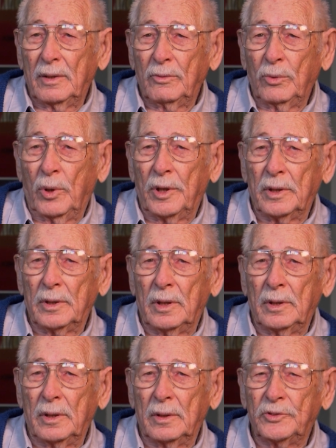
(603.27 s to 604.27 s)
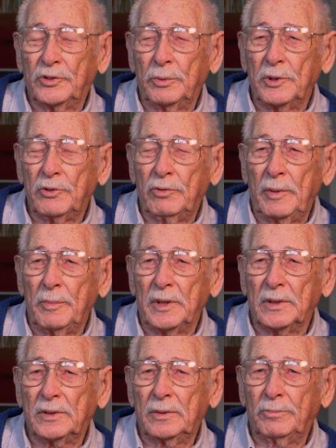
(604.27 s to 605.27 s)
water uh, sewage
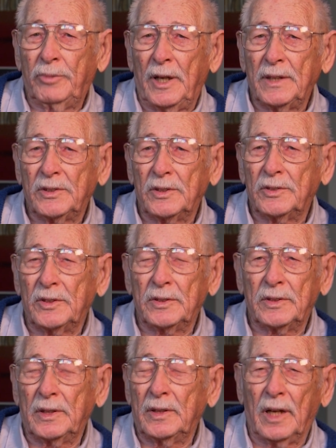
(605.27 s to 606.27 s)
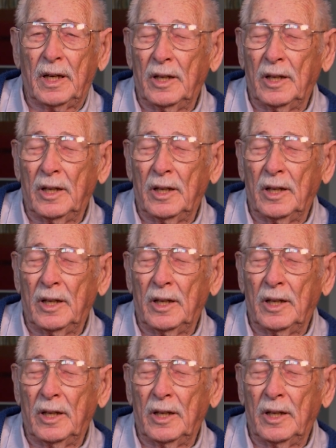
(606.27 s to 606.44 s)
treatment processes in the